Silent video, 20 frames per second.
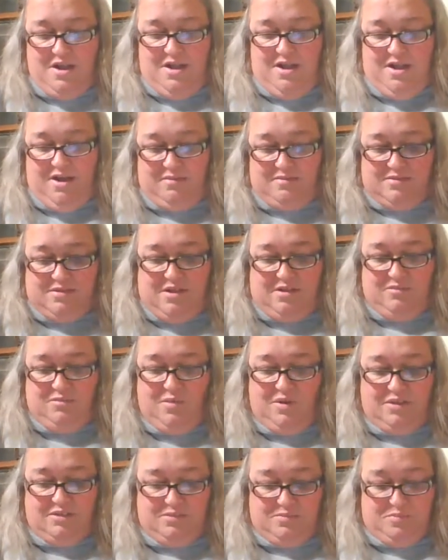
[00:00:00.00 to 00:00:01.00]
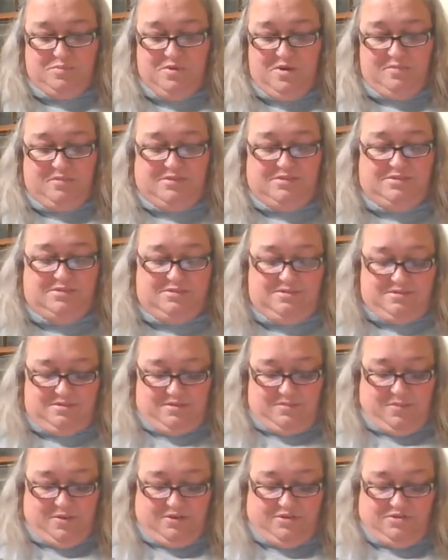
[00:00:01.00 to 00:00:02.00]
It's called One is a Promise.
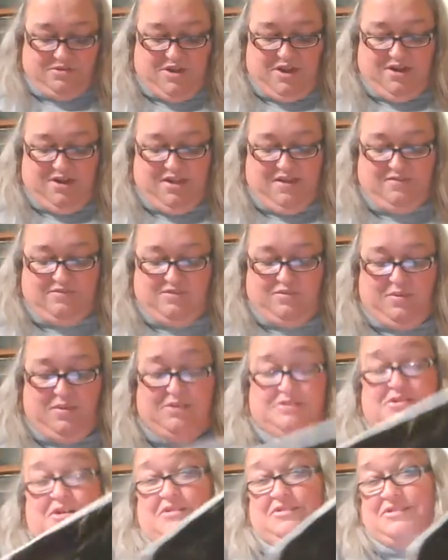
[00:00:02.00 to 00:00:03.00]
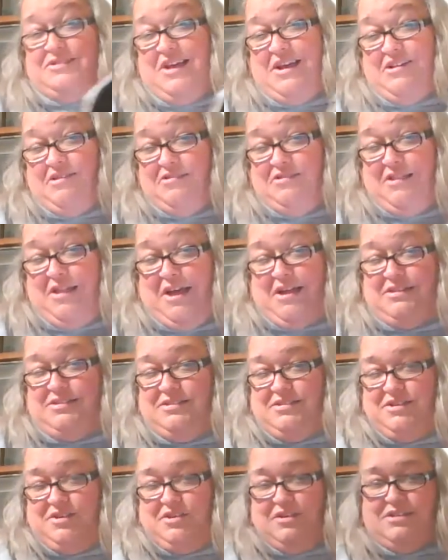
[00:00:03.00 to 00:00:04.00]
The picture kind of gives it away. It's called the Tangled Lies
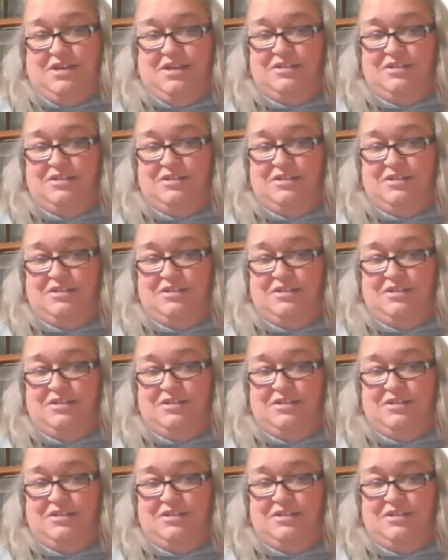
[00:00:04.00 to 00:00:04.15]
series.